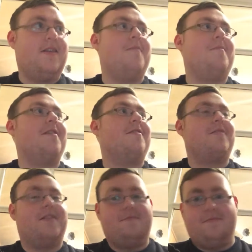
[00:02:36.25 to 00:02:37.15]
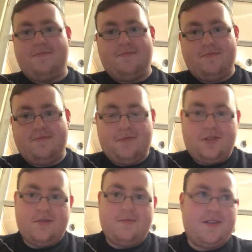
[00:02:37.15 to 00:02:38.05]
Never mind.
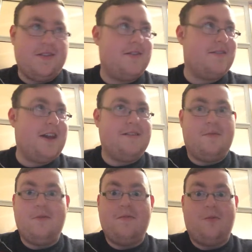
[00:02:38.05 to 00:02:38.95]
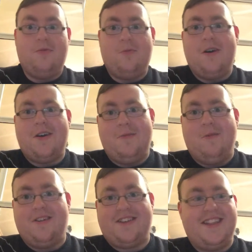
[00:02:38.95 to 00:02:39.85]
This is daytime when everyone's working,
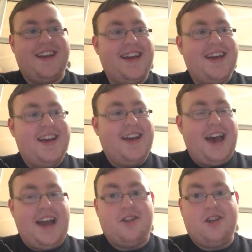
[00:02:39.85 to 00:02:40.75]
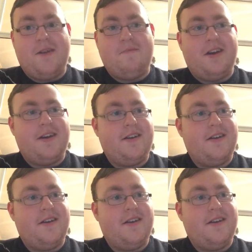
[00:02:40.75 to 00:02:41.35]
watching at the gym.